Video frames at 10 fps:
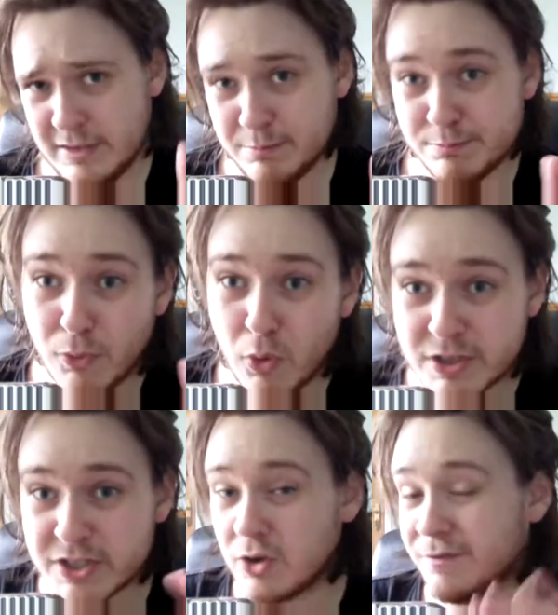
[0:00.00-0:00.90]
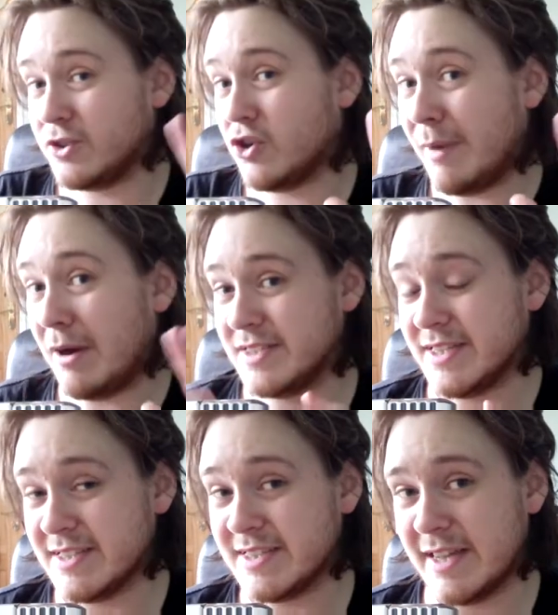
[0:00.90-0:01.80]
more stuff has come out
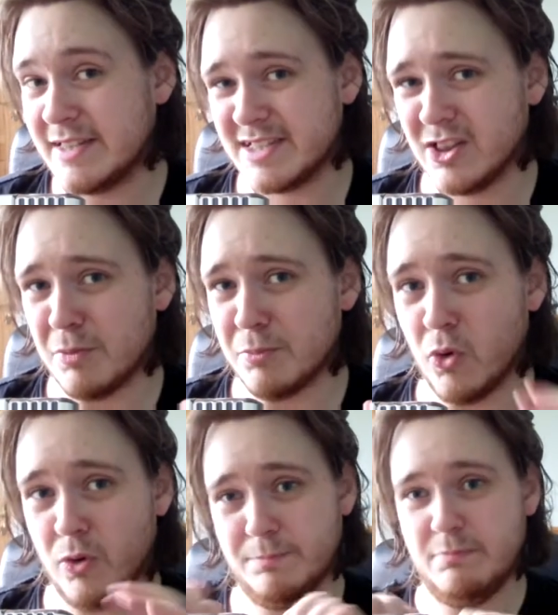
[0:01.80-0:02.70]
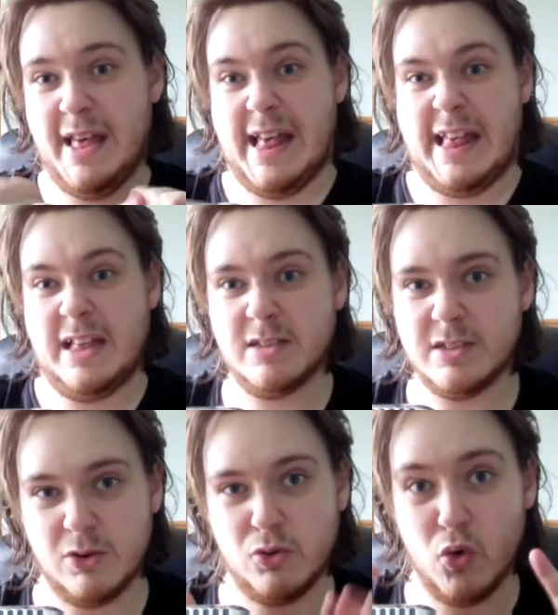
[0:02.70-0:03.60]
since then. It's a lot more, you
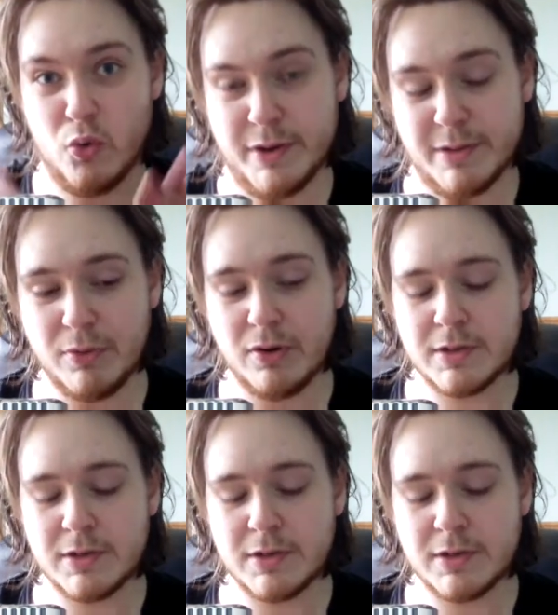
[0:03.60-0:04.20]
know, gory, but